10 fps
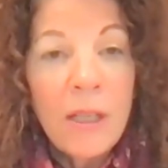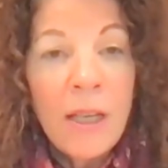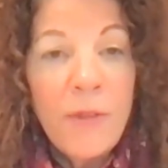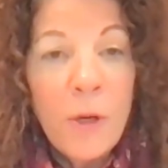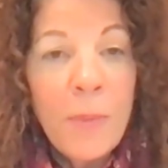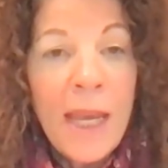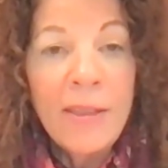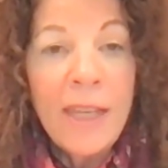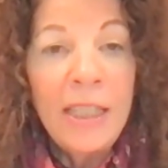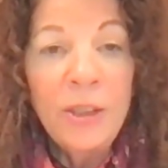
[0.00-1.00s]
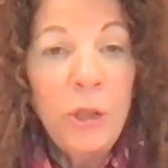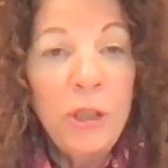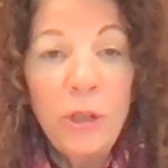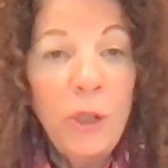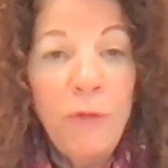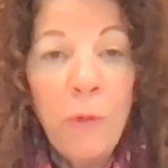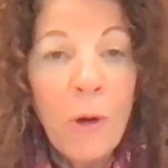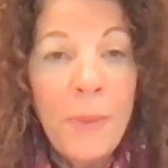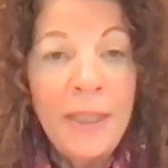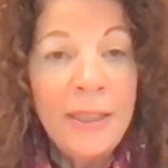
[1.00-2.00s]
If your main thing is just do
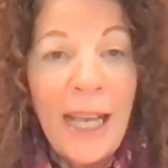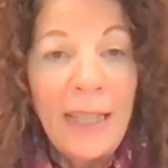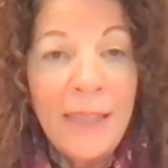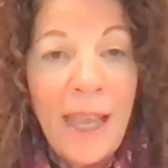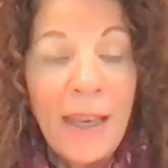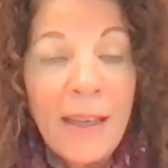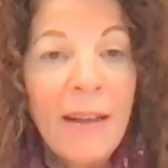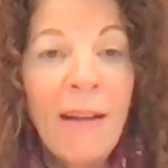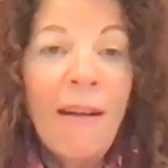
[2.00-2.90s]
4 minutes that day,